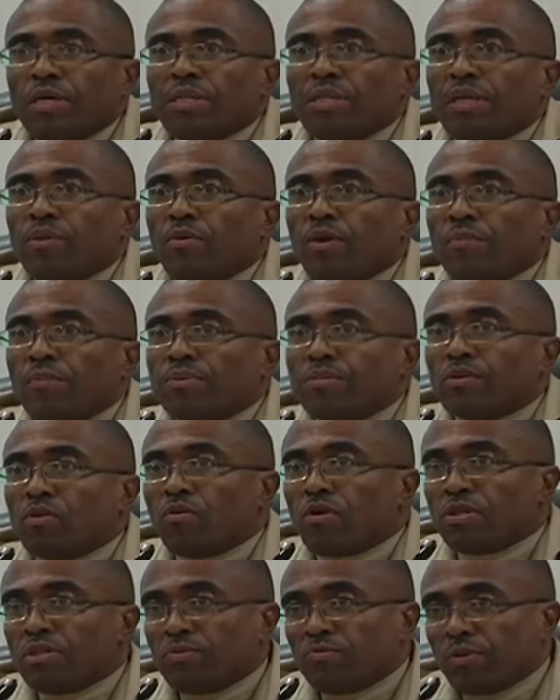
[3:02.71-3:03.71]
They were able to
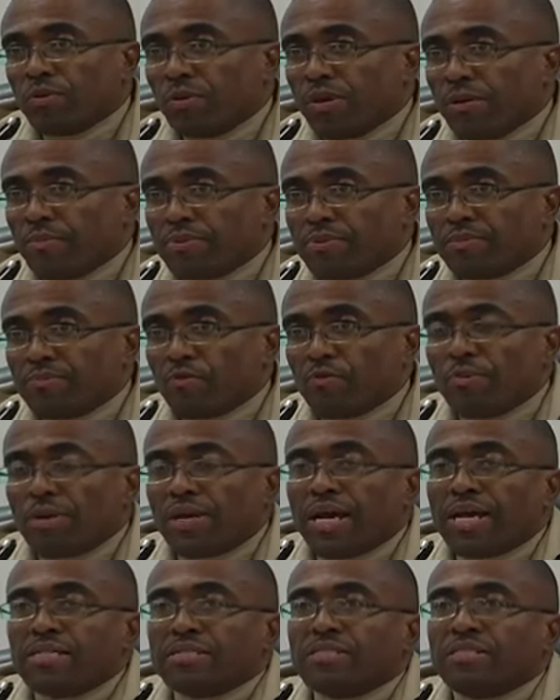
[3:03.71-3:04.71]
call that we were able to
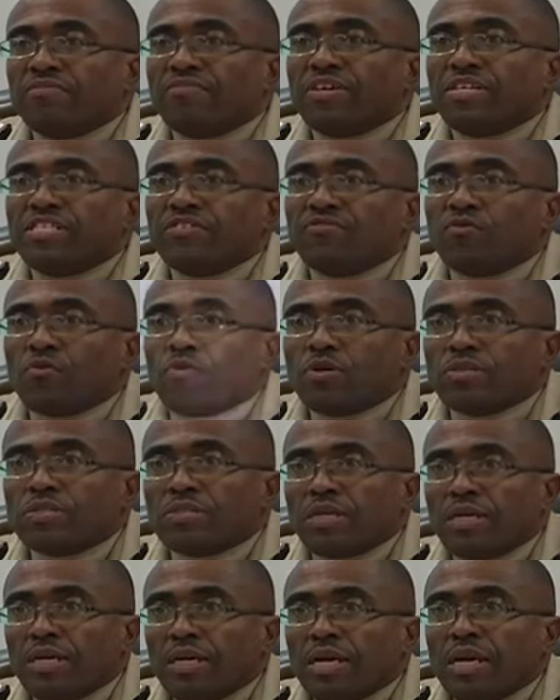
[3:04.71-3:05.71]
mobilize the Defence
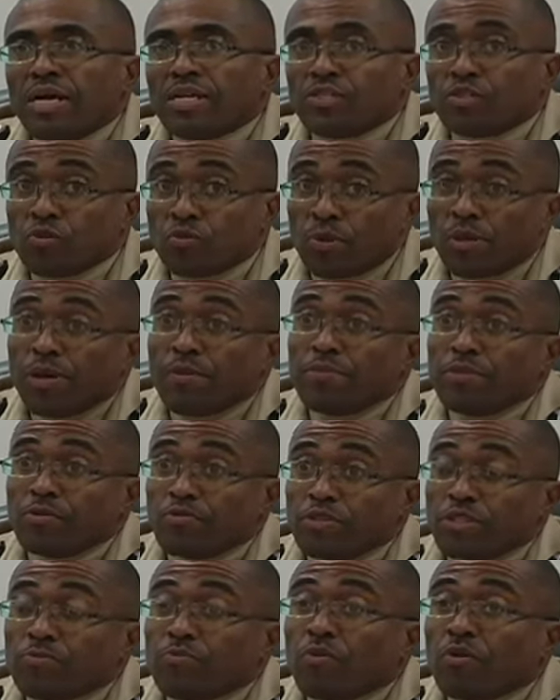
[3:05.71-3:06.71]
Force, and so we were able to
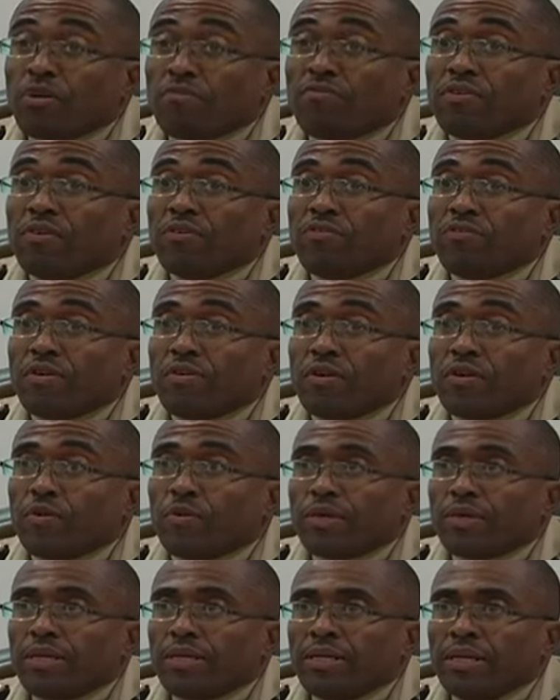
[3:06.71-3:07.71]
respond very, very
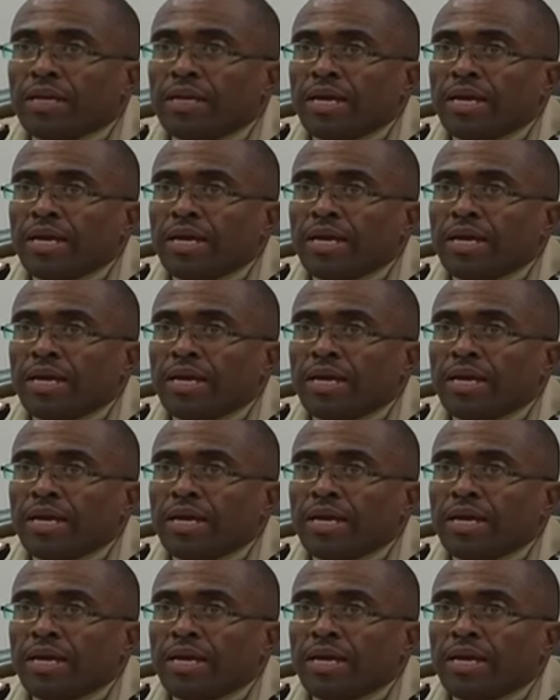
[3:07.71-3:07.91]
quickly.